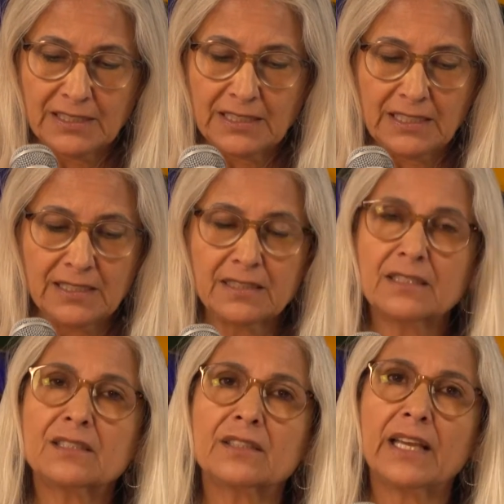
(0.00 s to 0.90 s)
ease
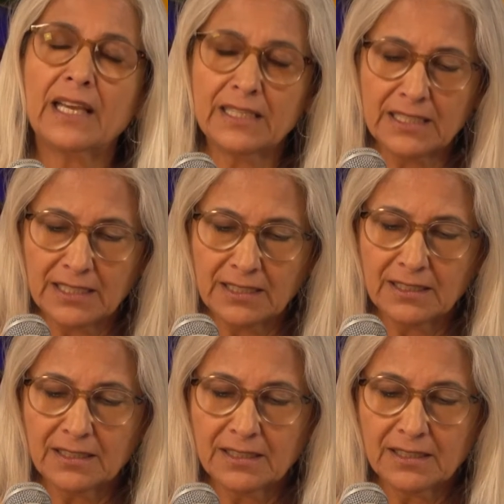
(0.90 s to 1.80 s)
into any
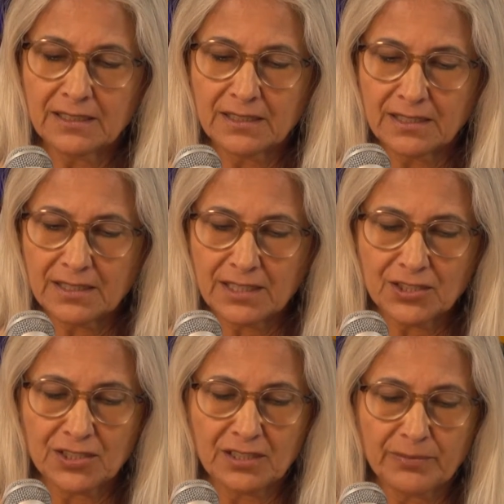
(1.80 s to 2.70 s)

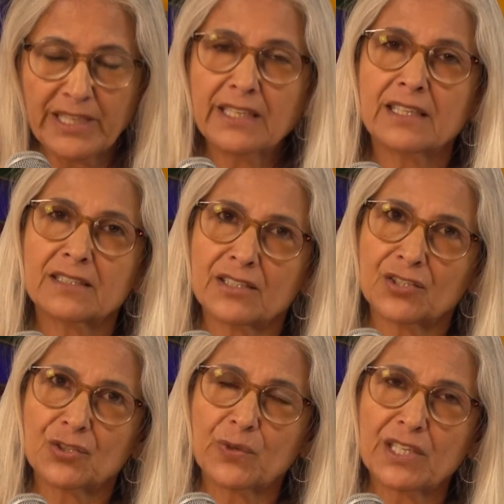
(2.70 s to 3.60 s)
decision-making
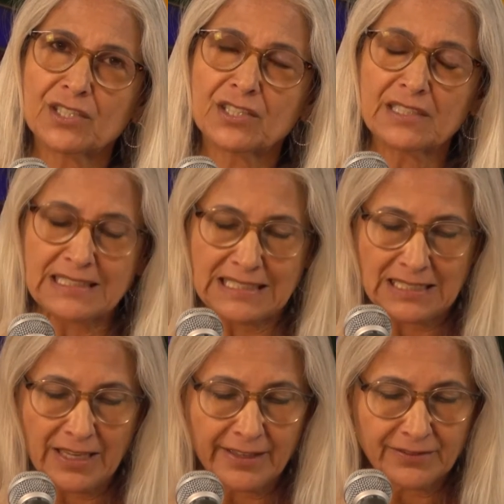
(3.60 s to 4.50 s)
situations
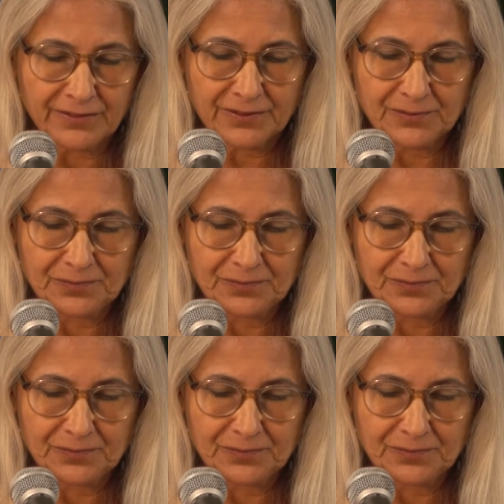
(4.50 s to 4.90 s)
in life.